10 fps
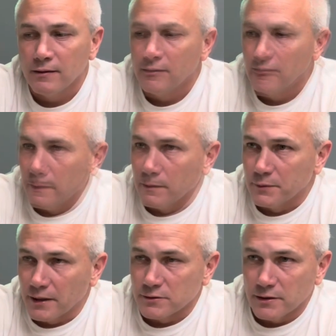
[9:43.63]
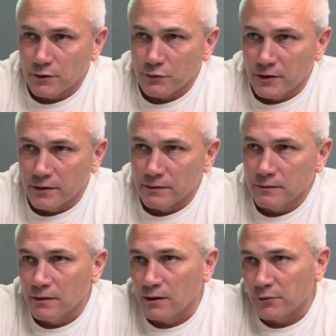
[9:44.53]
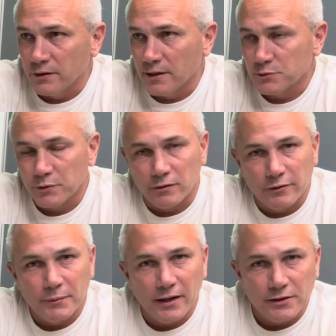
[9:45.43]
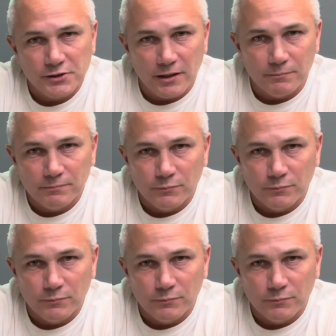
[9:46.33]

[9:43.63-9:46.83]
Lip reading: But that was a lot of fun. Realized we were a little bit out of shape.